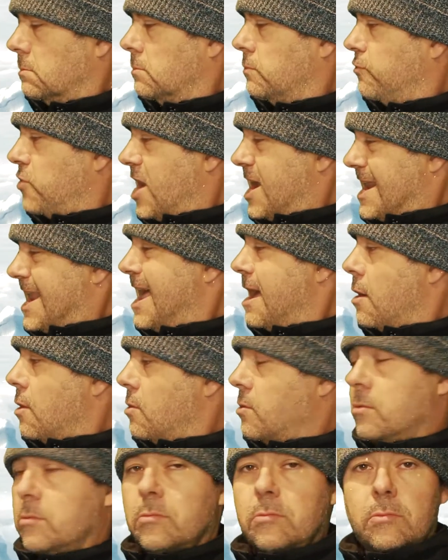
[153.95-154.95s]
Right
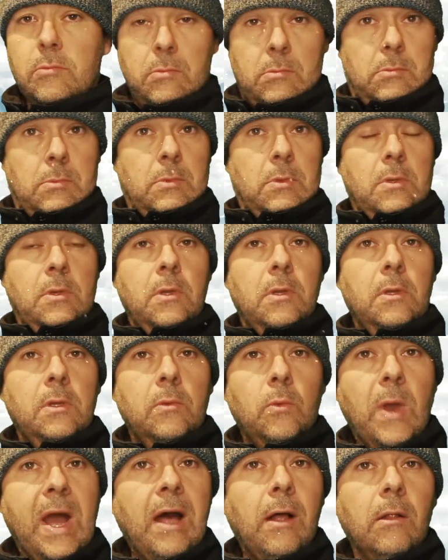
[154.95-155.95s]
now,
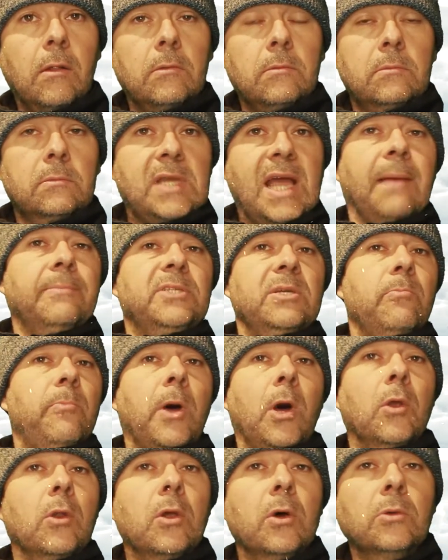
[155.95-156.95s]
well, Captain
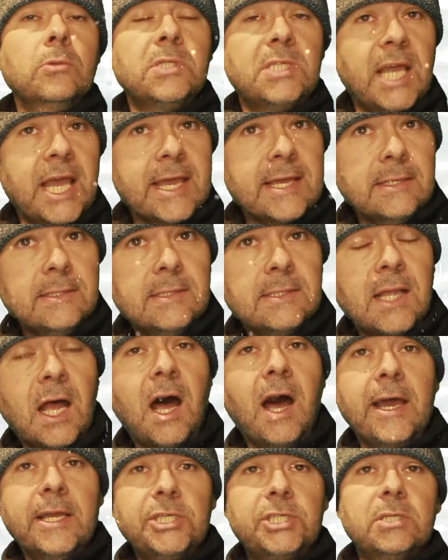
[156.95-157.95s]
Polo says that
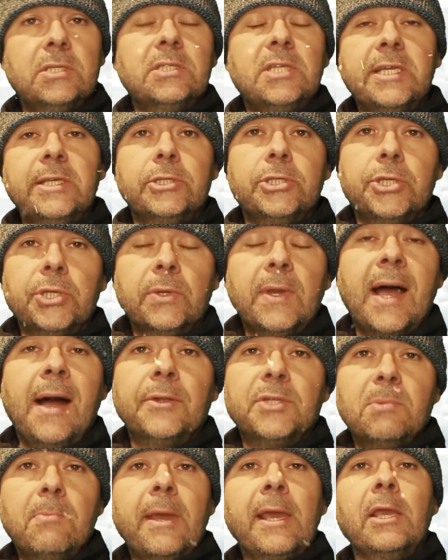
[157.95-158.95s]
I should teach you how
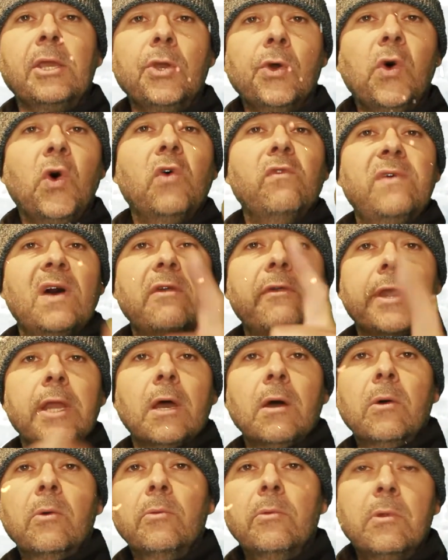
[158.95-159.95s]
to make your very
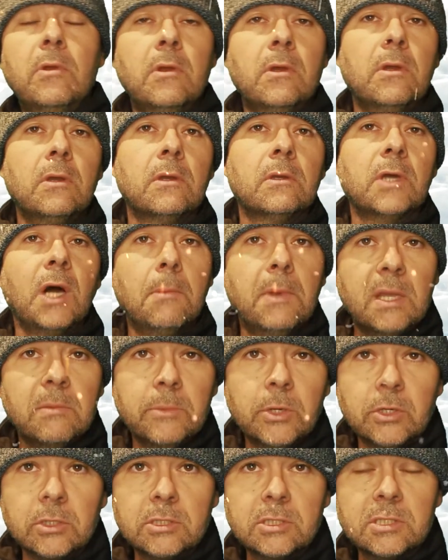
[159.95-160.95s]
own comic
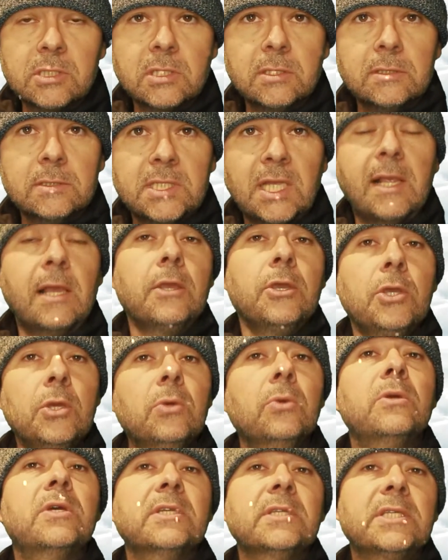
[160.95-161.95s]
books so that
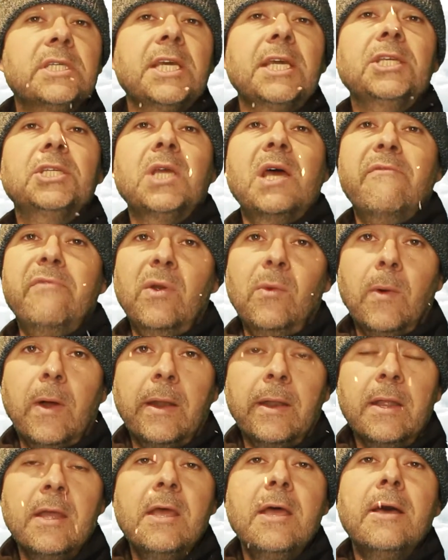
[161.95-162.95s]
you can teach
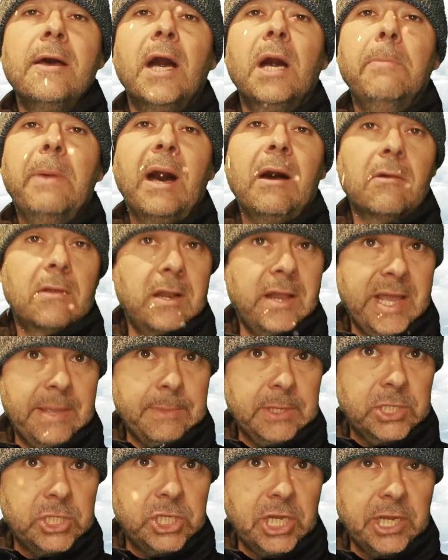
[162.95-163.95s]
everyone about
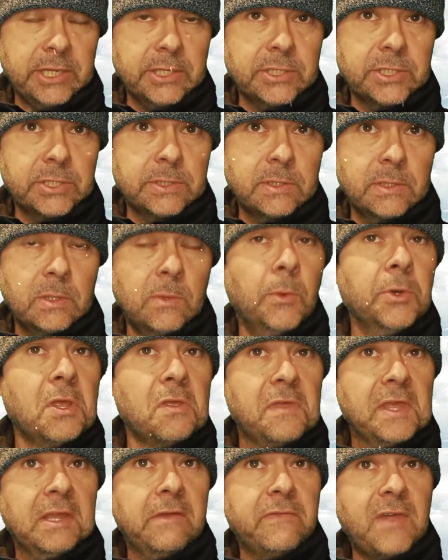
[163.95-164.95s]
climate change. What do you
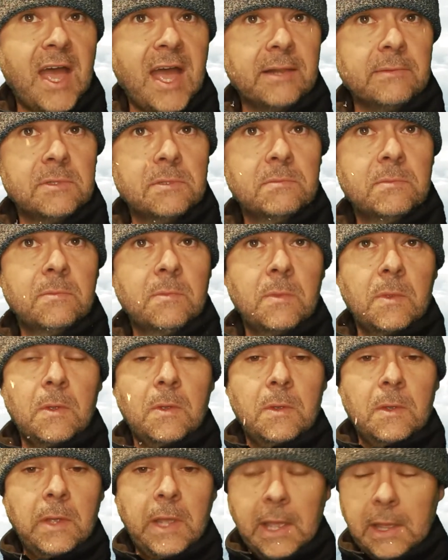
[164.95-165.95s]
think of that?
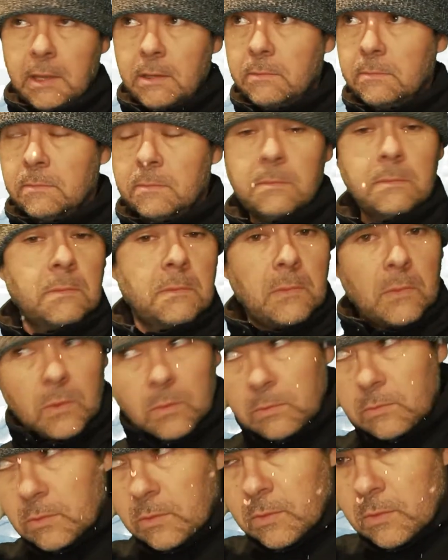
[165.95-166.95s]
Hey?
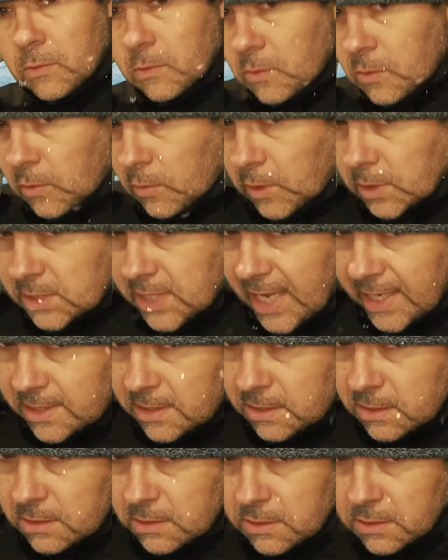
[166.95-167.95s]
What's that?